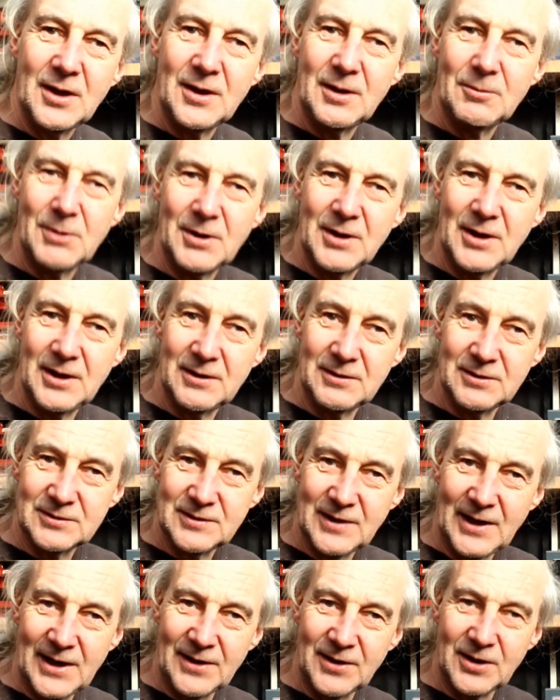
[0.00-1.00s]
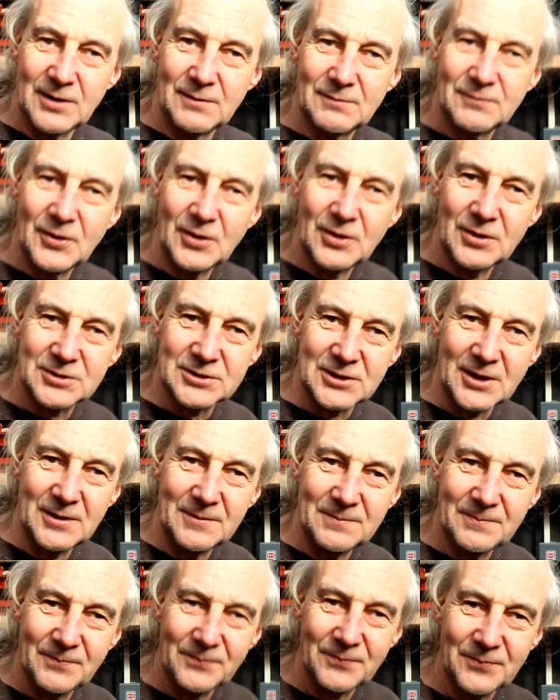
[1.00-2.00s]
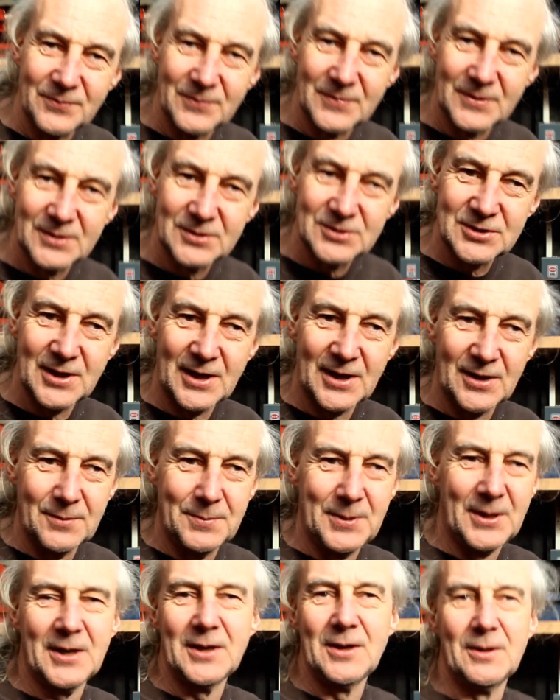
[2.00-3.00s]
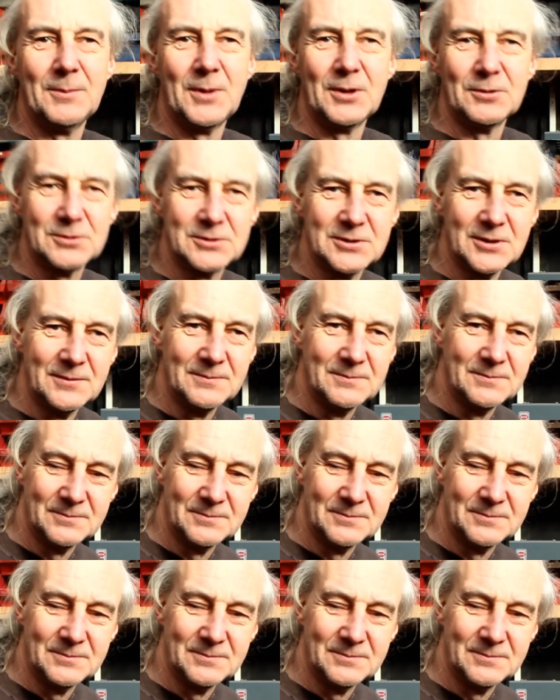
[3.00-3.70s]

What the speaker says: And then when I start the converter, start the pilot motor.